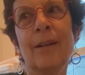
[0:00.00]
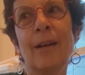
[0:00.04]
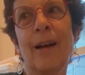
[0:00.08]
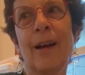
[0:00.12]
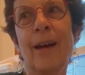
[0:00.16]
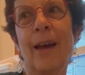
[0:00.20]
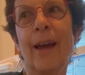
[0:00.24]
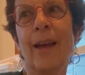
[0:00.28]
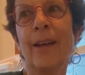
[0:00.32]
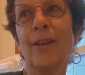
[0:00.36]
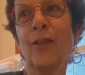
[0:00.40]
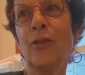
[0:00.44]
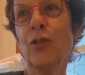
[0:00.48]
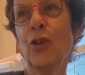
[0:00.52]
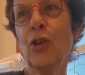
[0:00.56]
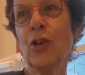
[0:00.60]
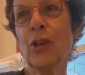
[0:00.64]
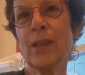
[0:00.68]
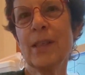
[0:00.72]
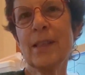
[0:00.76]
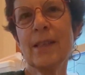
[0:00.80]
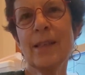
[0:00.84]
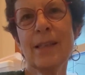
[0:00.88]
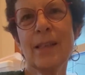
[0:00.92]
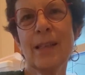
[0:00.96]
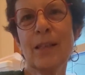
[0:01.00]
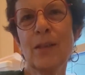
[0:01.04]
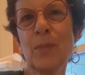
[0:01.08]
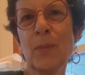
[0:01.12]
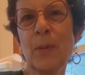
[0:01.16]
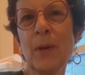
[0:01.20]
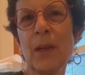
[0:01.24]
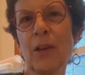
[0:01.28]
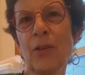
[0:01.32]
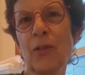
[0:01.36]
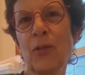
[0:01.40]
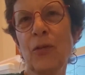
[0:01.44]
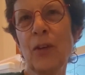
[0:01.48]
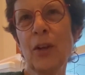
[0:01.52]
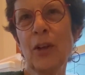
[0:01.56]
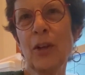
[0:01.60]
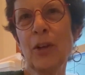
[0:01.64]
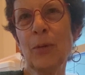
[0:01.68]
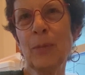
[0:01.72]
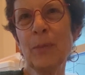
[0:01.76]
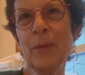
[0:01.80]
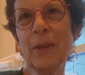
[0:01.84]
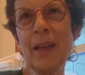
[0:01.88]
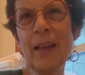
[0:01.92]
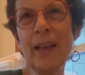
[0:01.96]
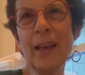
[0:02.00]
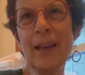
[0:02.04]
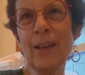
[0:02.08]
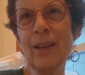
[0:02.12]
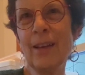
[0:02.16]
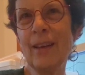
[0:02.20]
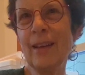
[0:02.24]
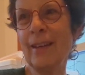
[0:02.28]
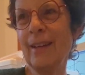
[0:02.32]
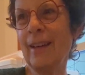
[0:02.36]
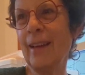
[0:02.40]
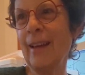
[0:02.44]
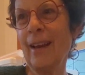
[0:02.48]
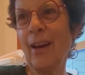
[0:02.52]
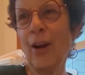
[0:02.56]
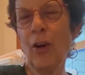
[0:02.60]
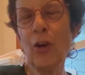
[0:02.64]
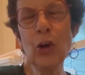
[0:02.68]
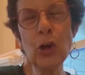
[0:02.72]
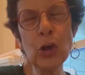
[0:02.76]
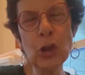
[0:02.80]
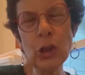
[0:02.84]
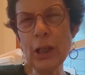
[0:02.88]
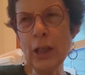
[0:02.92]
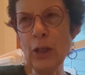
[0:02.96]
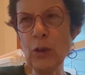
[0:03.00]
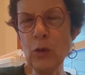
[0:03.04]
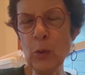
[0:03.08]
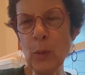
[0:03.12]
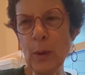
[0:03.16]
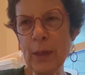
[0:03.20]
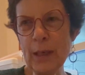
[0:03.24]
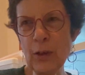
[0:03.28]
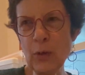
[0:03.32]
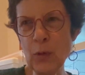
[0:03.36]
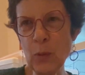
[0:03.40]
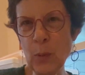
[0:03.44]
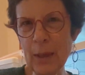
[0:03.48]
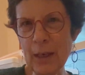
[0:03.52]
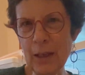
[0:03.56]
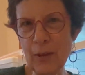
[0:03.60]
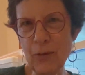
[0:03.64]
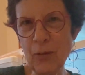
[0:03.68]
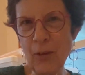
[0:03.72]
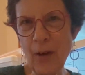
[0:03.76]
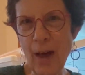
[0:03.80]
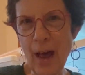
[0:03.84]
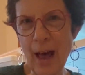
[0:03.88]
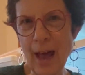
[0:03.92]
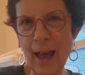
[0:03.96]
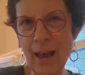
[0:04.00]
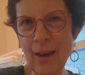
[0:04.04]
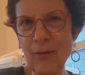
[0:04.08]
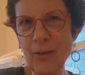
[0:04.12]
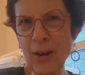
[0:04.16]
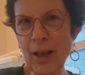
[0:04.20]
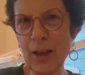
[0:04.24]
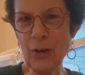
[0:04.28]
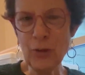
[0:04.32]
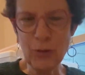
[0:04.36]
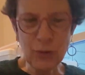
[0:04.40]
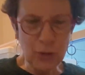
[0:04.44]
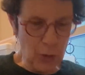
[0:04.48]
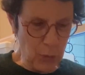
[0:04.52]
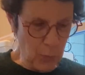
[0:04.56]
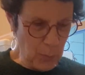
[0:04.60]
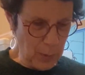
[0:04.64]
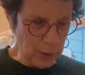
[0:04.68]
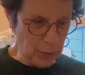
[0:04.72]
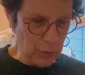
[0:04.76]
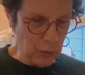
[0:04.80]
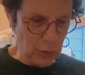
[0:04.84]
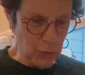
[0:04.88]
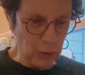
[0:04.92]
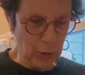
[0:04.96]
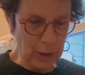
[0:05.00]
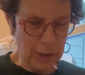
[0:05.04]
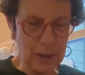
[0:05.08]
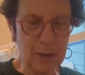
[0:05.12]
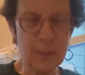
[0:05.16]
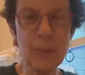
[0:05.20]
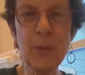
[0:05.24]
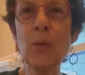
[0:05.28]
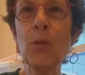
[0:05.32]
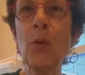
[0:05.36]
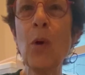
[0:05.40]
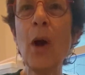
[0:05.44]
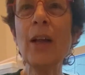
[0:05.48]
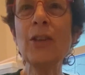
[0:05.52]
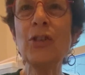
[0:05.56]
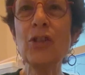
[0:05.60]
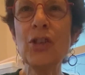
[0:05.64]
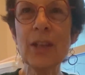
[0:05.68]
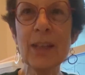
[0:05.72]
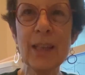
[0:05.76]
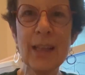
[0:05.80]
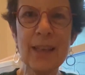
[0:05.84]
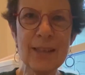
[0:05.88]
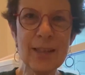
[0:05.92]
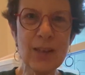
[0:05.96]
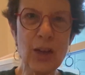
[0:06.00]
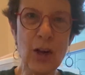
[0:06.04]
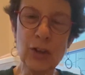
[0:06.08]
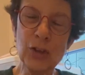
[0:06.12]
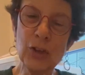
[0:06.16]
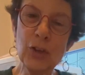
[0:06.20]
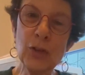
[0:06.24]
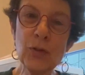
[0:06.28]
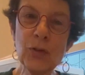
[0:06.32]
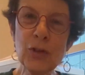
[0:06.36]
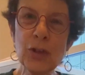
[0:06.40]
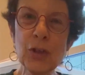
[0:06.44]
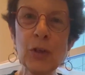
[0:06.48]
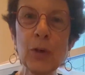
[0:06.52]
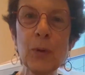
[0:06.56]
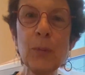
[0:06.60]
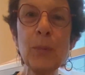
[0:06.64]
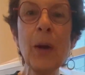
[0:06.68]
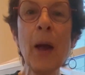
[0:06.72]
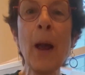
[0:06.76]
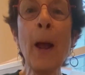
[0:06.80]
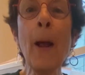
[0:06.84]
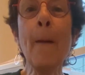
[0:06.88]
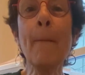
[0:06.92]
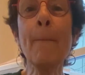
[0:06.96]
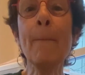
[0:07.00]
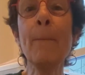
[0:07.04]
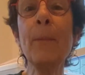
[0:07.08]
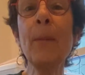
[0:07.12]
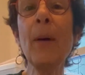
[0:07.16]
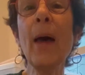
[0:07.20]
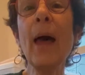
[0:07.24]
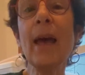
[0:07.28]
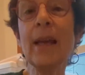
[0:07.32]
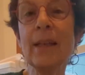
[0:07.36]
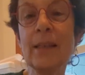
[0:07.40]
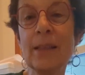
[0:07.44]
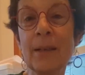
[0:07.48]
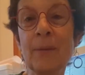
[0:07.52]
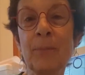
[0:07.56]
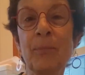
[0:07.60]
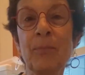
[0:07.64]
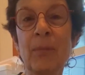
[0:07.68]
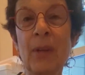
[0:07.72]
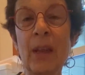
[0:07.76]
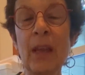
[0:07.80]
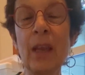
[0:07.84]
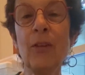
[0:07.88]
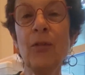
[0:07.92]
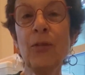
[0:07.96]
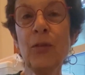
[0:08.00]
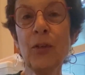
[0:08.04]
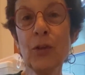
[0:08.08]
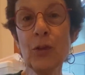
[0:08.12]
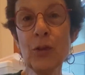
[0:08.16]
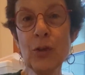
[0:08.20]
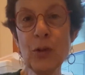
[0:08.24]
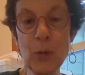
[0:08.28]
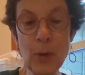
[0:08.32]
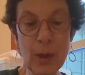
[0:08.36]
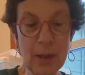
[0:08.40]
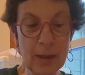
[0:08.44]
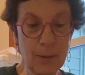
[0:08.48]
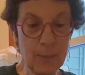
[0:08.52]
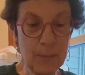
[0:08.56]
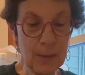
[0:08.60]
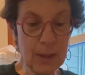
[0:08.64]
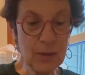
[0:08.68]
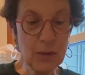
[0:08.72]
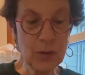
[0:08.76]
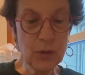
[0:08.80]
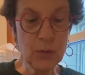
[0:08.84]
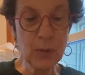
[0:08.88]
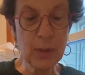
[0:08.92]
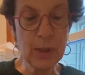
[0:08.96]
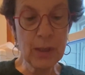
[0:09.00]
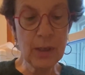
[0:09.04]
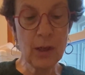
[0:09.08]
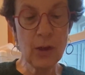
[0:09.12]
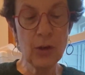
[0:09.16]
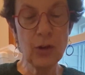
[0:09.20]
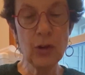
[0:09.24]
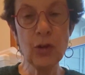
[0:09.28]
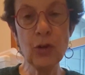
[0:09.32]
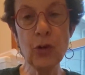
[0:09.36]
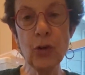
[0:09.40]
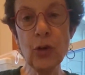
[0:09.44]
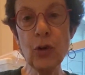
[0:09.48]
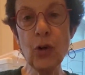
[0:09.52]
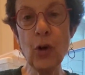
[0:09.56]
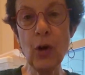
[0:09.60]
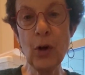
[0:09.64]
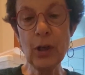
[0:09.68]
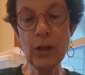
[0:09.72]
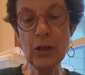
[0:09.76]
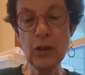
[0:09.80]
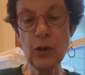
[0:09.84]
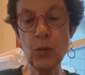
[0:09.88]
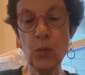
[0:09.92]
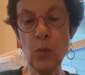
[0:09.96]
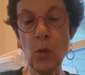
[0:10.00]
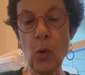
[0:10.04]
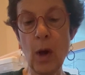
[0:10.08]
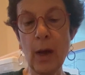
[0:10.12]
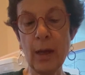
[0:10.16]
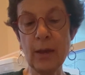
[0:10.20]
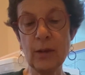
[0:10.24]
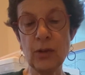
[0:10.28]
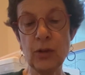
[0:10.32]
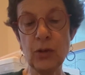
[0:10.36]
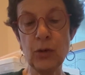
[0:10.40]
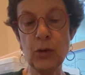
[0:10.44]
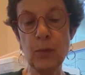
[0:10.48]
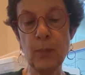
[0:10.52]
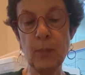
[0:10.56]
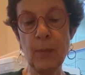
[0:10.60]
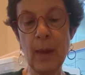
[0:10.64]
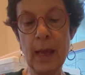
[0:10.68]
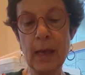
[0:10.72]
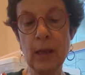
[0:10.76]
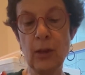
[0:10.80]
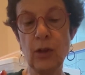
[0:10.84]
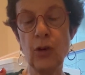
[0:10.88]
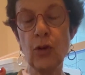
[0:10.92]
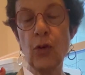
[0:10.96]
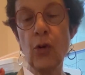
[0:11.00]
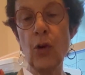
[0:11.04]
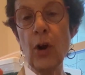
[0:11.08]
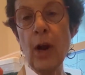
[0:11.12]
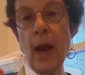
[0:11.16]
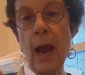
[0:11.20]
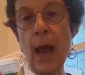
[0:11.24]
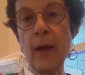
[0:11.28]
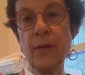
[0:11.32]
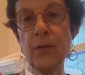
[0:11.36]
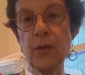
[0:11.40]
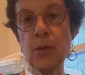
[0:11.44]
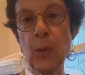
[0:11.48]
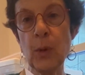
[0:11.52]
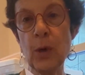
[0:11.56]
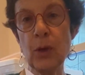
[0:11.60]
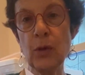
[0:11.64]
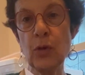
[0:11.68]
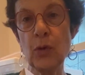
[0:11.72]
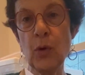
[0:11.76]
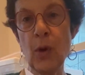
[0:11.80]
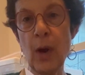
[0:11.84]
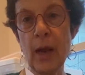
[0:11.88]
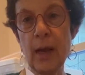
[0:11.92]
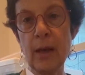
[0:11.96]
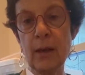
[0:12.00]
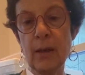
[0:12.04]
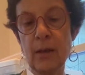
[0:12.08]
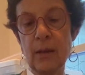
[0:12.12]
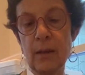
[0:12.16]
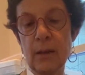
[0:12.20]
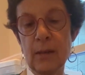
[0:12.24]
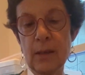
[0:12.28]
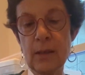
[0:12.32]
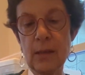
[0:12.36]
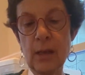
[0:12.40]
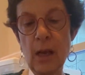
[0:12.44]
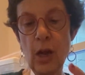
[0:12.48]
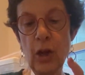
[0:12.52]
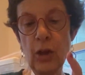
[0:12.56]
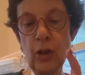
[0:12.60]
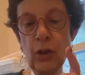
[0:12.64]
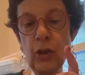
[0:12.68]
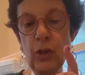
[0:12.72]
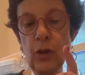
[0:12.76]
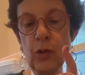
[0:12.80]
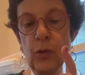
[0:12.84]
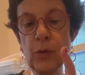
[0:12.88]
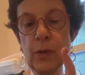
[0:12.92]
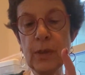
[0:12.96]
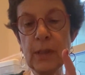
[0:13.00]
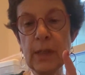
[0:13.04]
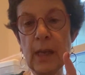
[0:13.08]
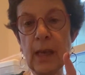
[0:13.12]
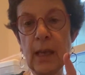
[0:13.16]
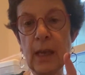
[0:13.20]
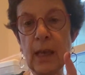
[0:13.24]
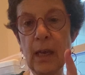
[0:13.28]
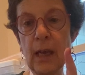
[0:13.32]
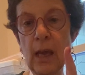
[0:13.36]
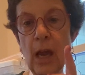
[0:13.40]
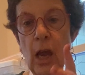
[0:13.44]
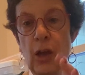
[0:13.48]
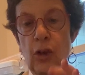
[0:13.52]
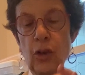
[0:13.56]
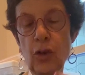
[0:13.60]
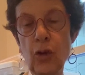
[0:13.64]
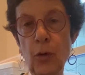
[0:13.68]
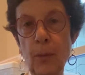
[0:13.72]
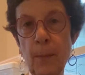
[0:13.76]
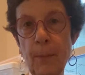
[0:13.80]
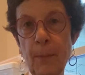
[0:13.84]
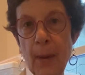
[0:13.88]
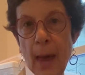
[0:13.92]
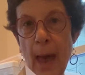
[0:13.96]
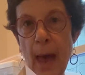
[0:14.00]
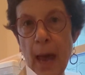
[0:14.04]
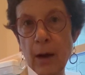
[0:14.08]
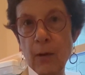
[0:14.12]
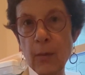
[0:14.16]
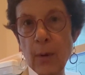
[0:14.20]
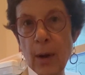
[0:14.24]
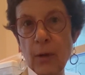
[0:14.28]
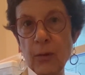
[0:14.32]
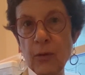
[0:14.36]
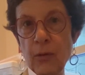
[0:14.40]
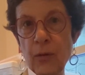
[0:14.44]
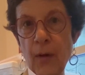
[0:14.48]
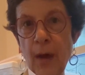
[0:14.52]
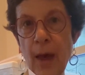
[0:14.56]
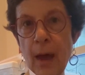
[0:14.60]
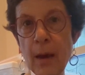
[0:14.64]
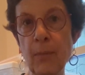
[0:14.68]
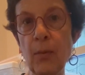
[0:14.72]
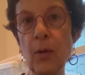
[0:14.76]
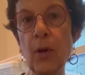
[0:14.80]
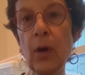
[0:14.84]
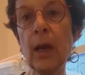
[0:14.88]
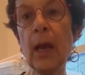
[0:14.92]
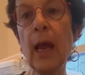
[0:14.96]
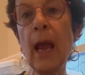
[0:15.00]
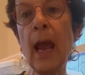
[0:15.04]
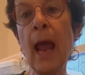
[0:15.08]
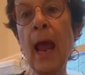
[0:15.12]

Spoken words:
and of course this is being filmed in early 2025, I don't know when you're going to be watching this on YouTube, but if you're doing the mystery, you're going to want to make your half square triangles using your background fabric